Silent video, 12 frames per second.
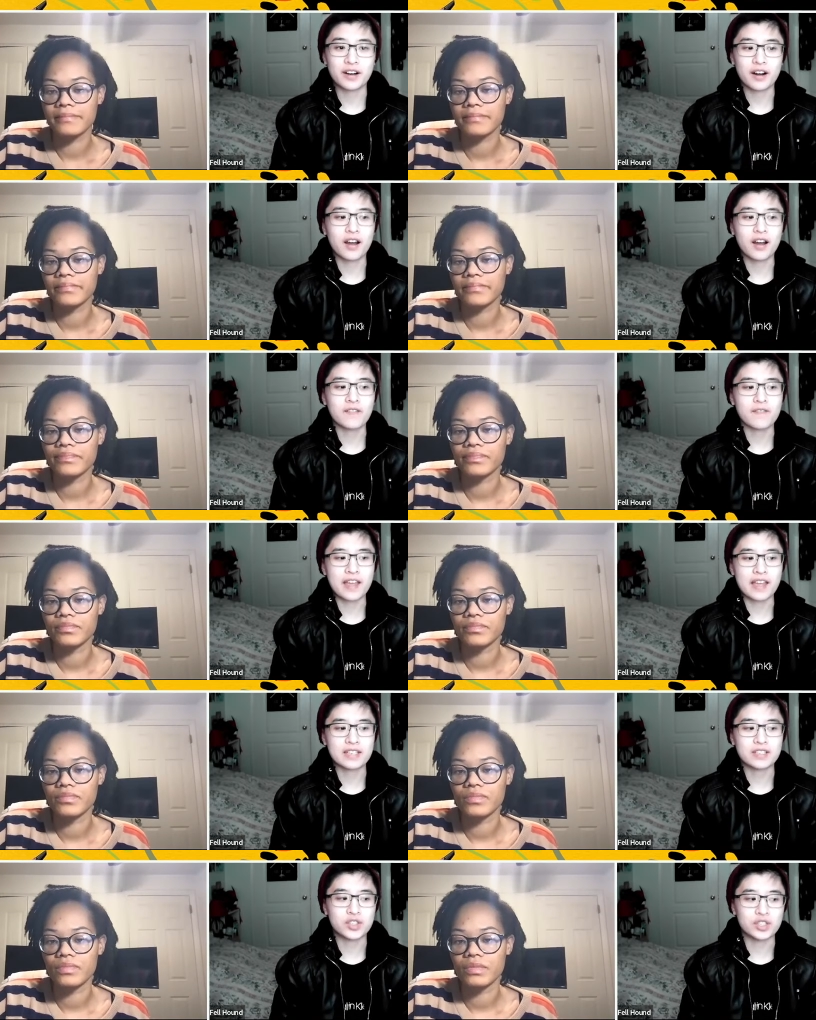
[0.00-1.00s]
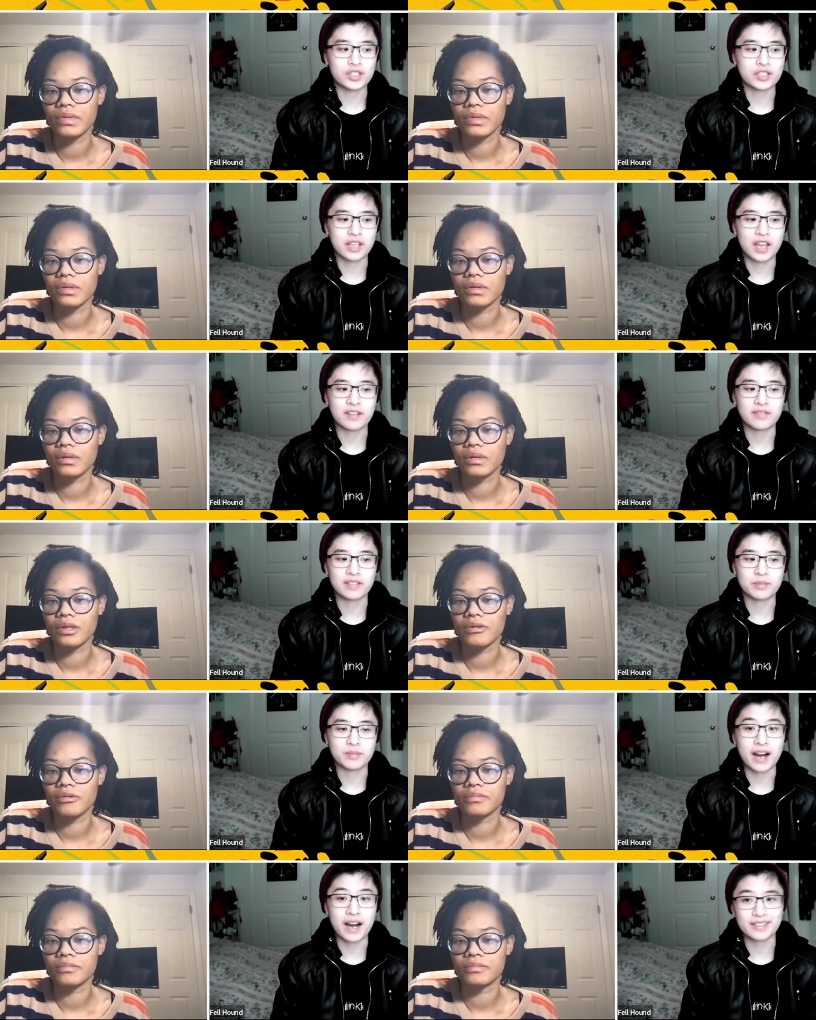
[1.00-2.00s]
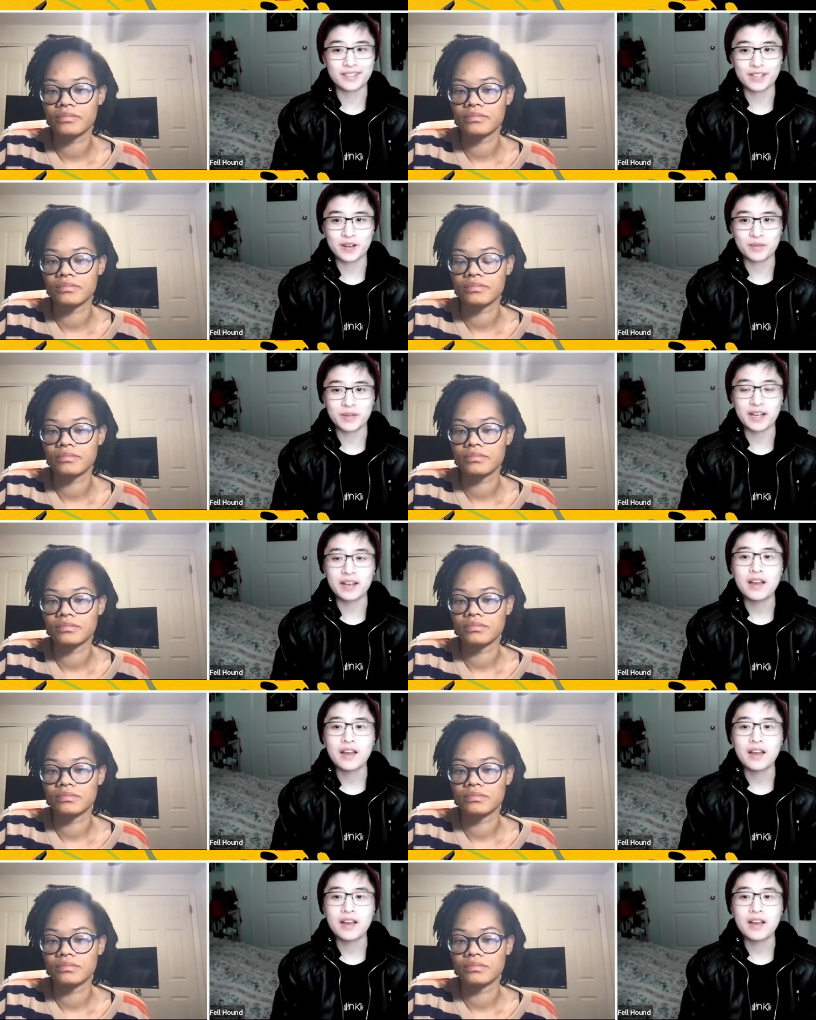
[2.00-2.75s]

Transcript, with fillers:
Speaker 1: off as just kind of a practice comic.